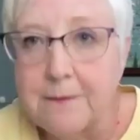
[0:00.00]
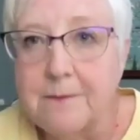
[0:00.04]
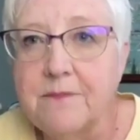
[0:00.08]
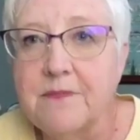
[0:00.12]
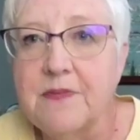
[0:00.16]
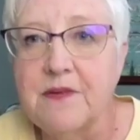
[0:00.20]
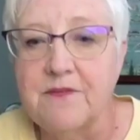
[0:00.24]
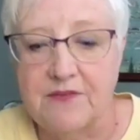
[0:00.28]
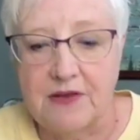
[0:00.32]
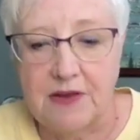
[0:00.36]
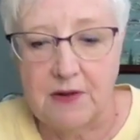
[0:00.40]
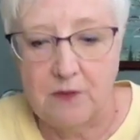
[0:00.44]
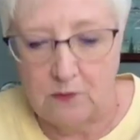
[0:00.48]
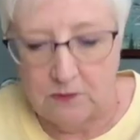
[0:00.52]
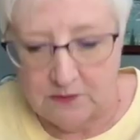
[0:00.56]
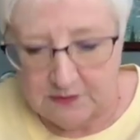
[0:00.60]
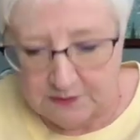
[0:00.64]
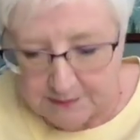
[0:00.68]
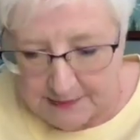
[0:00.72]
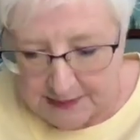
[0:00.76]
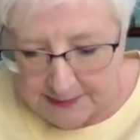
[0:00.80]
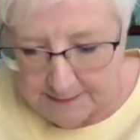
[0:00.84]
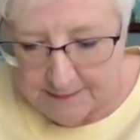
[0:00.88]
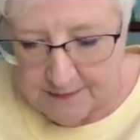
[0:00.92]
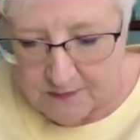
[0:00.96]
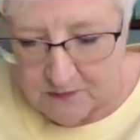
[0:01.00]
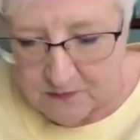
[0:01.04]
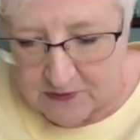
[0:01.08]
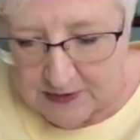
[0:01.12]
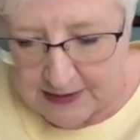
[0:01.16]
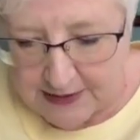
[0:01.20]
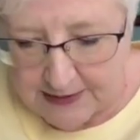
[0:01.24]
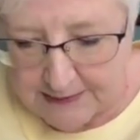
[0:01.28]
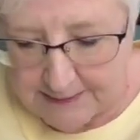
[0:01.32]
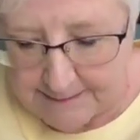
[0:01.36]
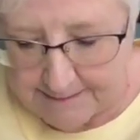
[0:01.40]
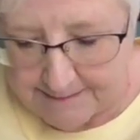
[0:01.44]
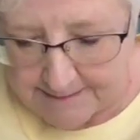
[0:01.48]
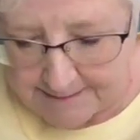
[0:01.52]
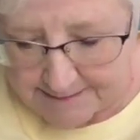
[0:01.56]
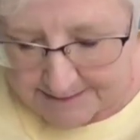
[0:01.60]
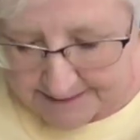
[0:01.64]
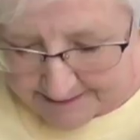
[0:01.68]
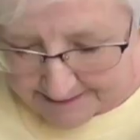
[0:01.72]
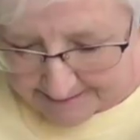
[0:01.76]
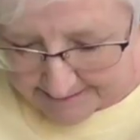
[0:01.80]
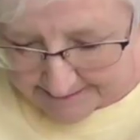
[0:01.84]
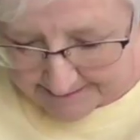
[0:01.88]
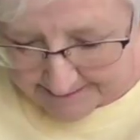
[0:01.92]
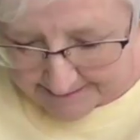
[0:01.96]
you. If I hold them up right,
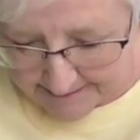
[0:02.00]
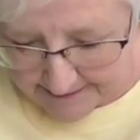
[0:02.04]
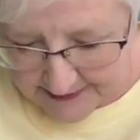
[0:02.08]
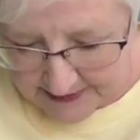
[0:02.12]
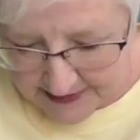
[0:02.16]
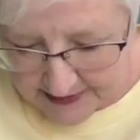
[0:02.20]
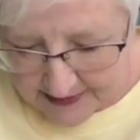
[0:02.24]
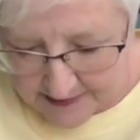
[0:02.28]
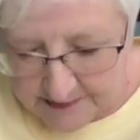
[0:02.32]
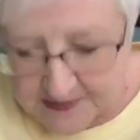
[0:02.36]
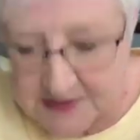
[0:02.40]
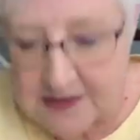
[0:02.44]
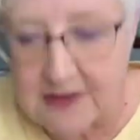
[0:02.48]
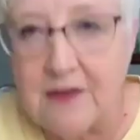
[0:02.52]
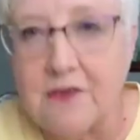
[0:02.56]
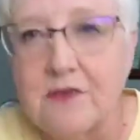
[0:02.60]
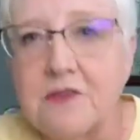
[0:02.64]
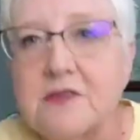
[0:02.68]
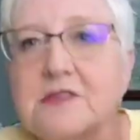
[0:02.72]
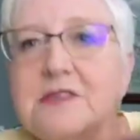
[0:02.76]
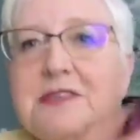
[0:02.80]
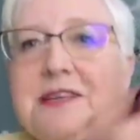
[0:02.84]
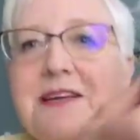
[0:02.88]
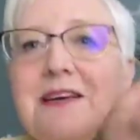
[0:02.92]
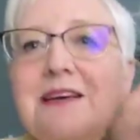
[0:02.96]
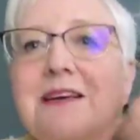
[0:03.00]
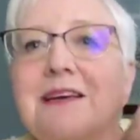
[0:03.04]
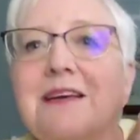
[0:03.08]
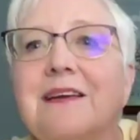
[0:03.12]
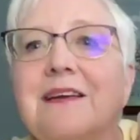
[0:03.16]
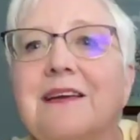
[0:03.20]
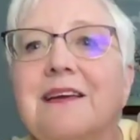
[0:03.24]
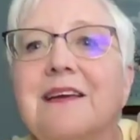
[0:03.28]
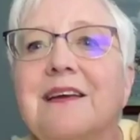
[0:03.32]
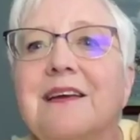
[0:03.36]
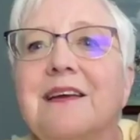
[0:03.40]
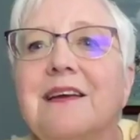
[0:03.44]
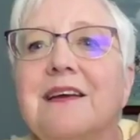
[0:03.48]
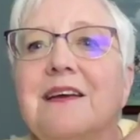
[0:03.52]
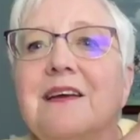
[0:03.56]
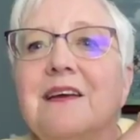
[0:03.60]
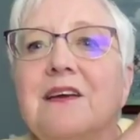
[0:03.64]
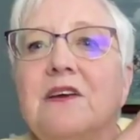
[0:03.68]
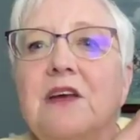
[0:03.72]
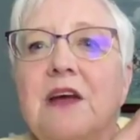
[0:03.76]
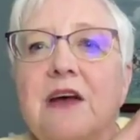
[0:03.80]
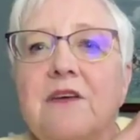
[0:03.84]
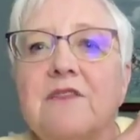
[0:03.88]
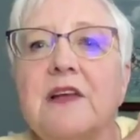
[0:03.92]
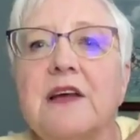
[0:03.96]
get them together, see?
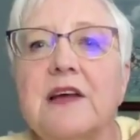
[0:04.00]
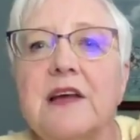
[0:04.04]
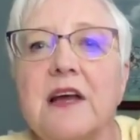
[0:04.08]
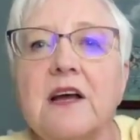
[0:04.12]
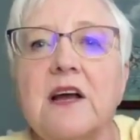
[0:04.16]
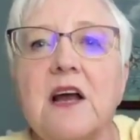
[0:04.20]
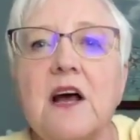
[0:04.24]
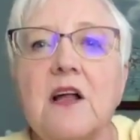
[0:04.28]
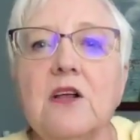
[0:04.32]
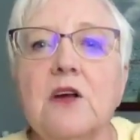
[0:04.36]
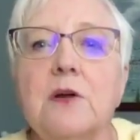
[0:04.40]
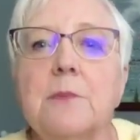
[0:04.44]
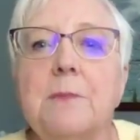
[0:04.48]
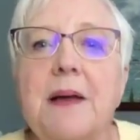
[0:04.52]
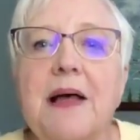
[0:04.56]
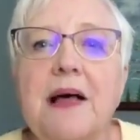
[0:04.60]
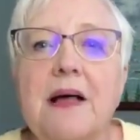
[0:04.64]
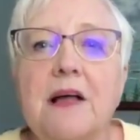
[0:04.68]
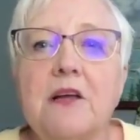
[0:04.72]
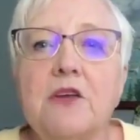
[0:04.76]
You have like a color